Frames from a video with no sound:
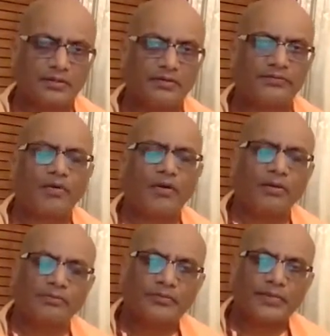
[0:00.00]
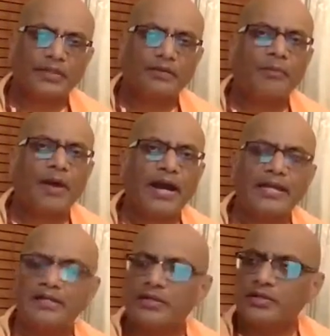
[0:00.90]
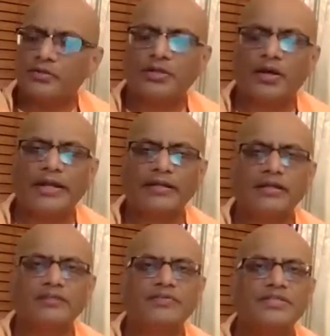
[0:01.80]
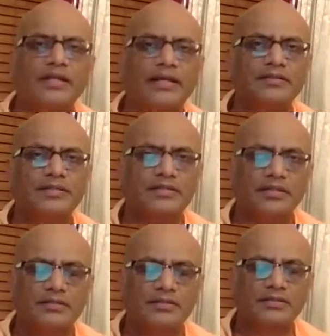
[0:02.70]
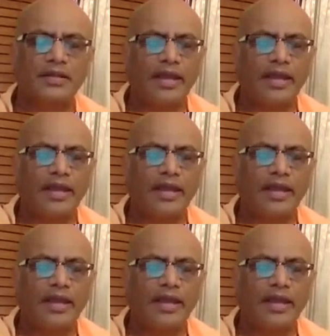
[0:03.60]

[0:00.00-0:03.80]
from the mind to the entire physical existence.